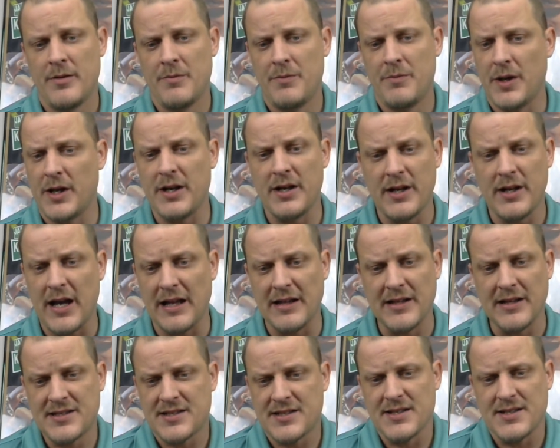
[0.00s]
But yeah,
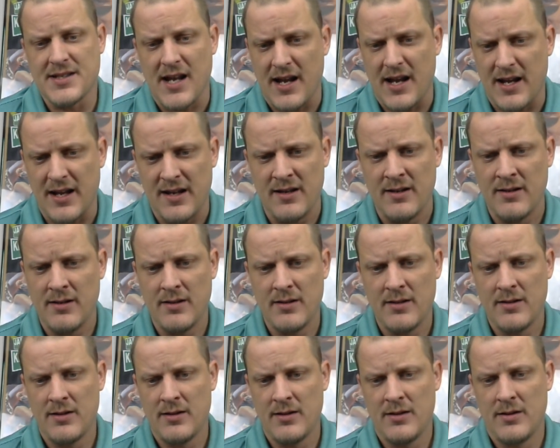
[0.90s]
this is a
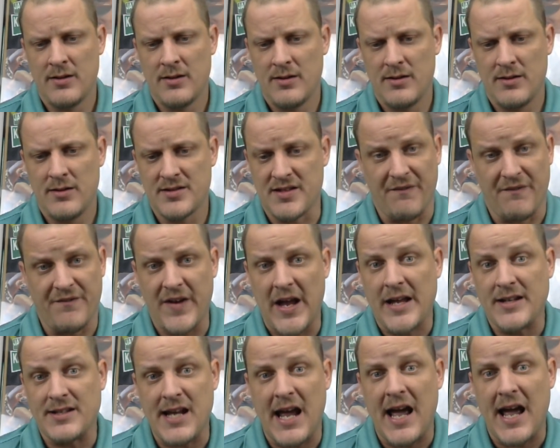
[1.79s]
was a
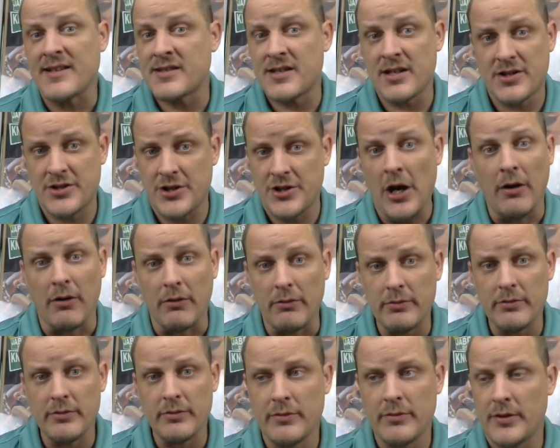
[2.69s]
fantastic show.
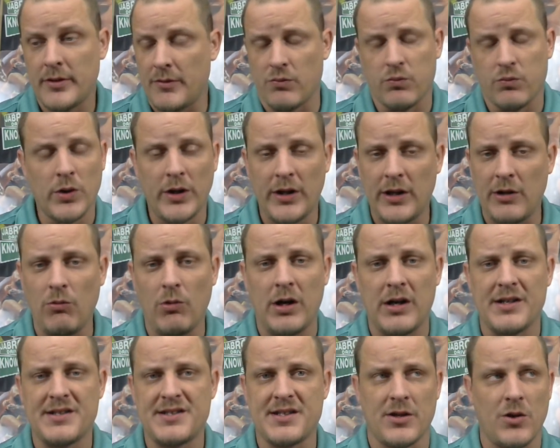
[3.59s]
It really
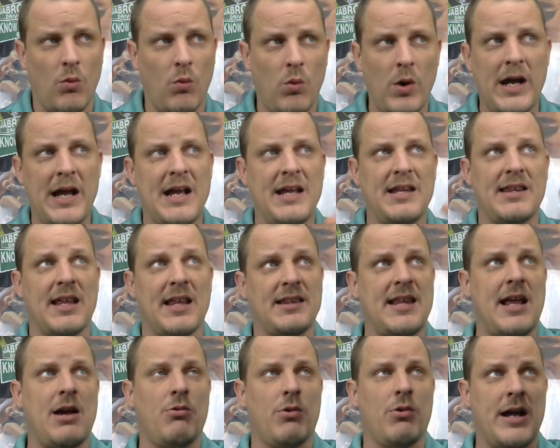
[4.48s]
was. And the way that
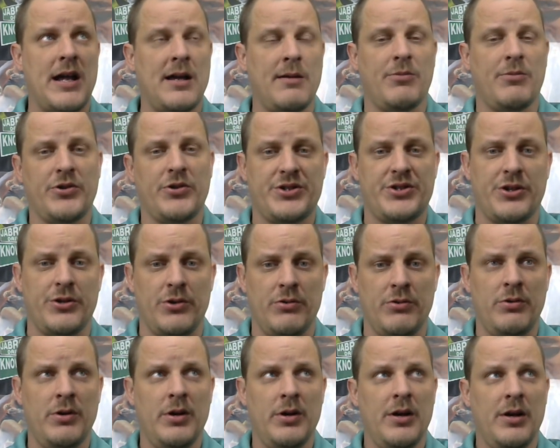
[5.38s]
they were able
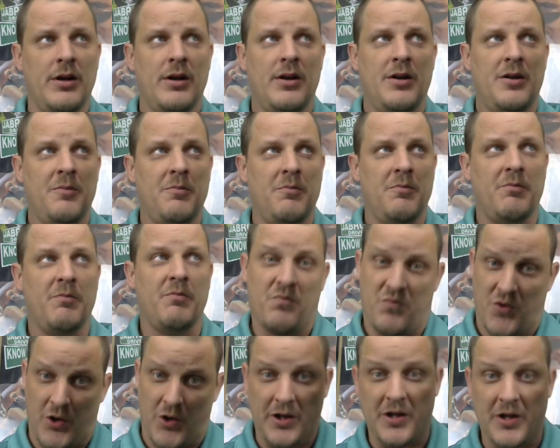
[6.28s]
to
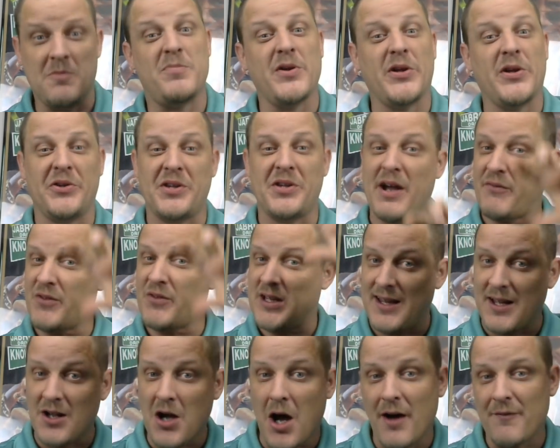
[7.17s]
really build
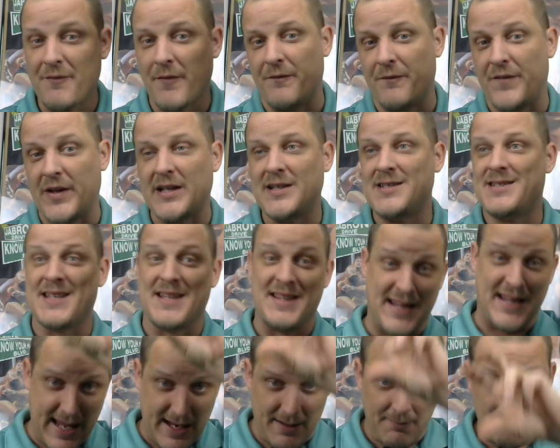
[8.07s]
everything off of Vince
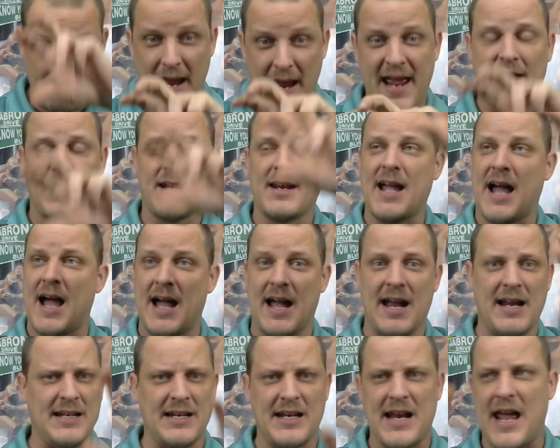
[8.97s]
and then
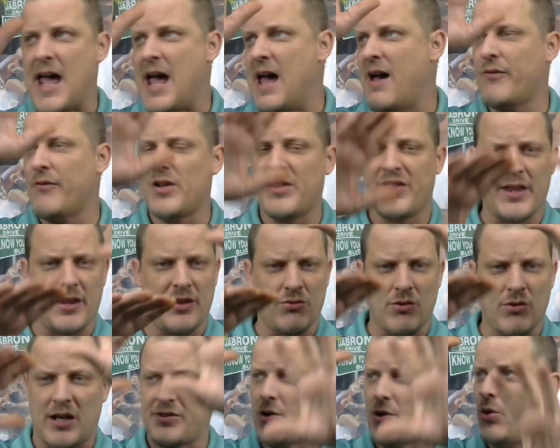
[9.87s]
mankind and everything
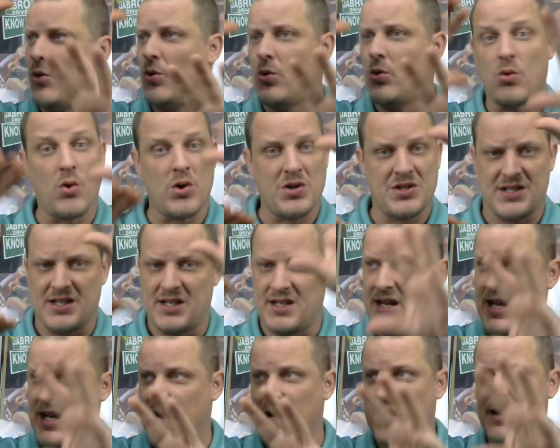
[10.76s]
throughout the whole course of the
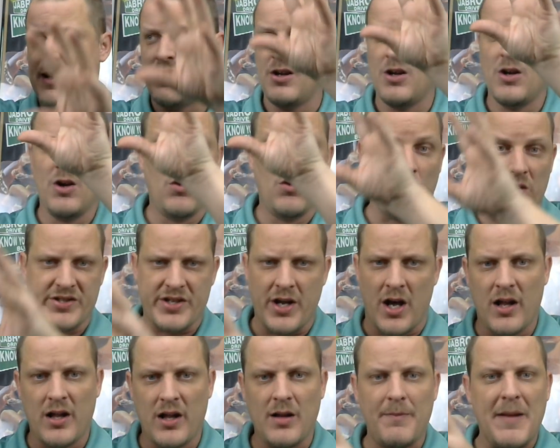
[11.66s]
night was
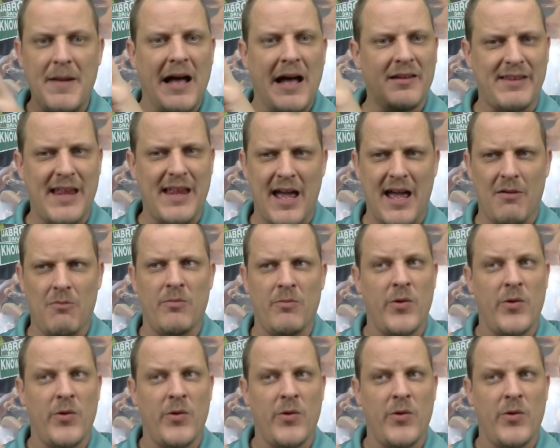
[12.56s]
all about that.